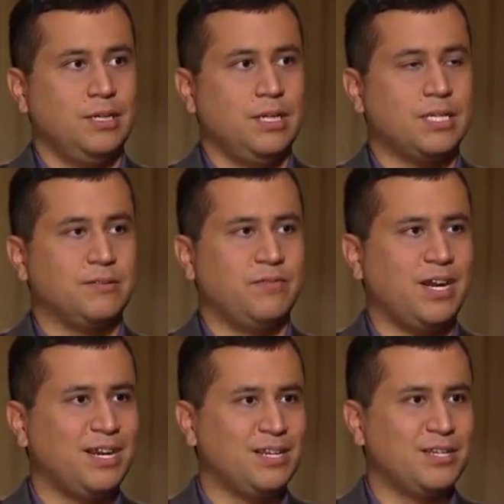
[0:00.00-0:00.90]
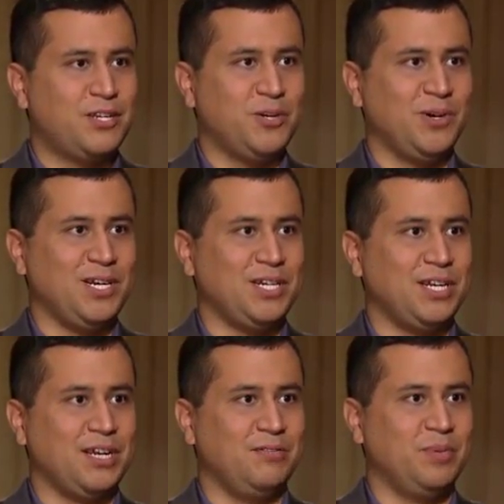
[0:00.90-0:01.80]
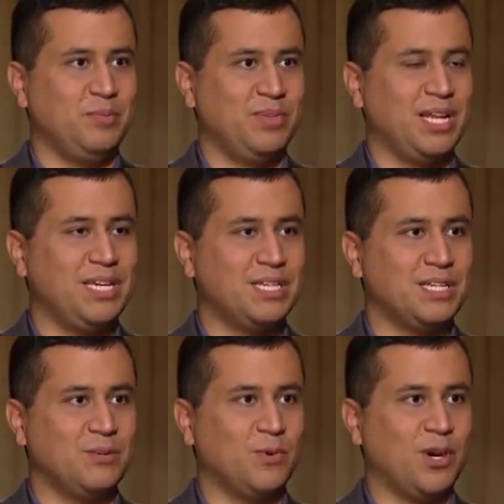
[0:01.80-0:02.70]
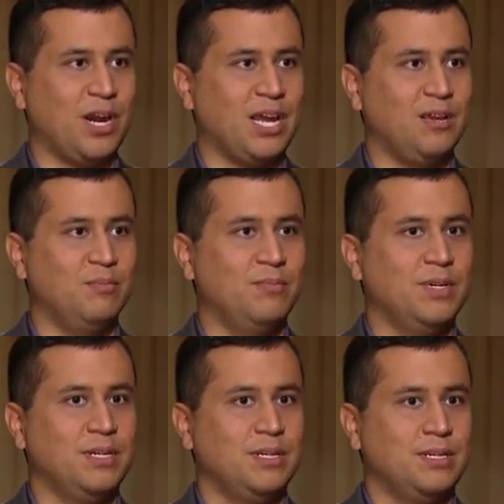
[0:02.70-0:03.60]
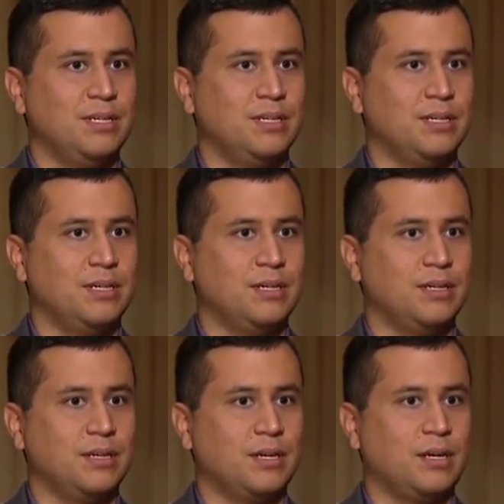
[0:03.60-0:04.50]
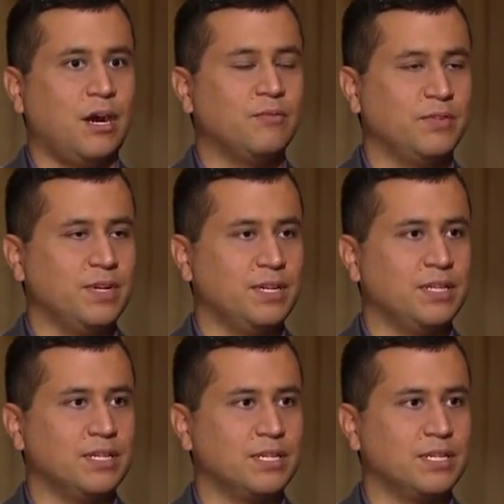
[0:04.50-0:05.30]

It's a finite situation I've been placed in where I am confident in the